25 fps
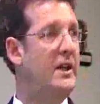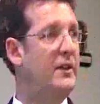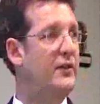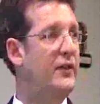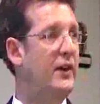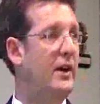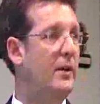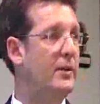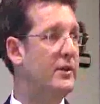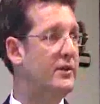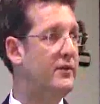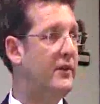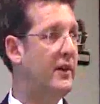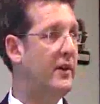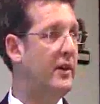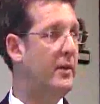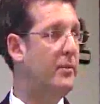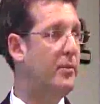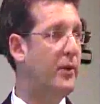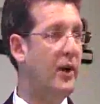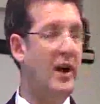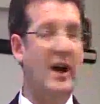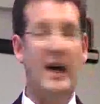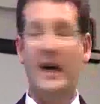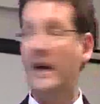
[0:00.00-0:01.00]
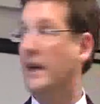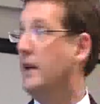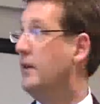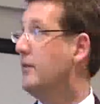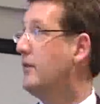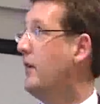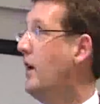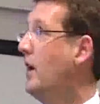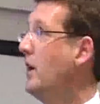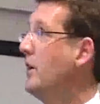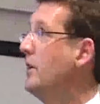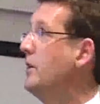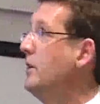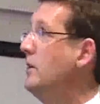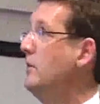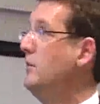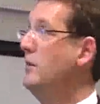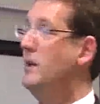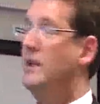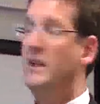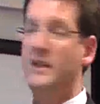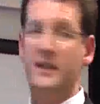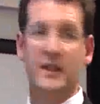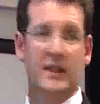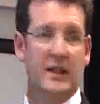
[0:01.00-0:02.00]
And if I was very brave, I
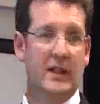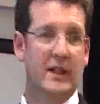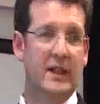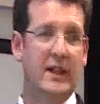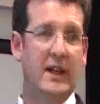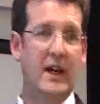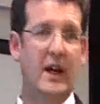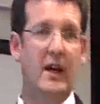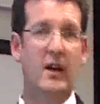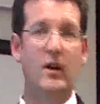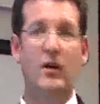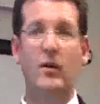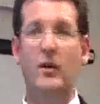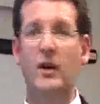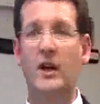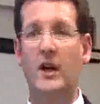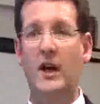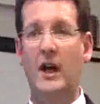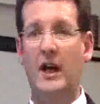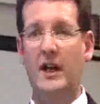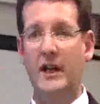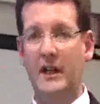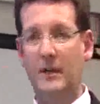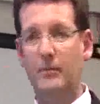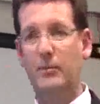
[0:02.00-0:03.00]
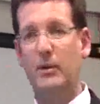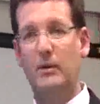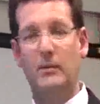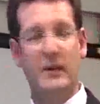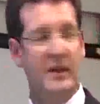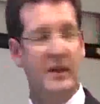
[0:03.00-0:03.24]
could immediately go and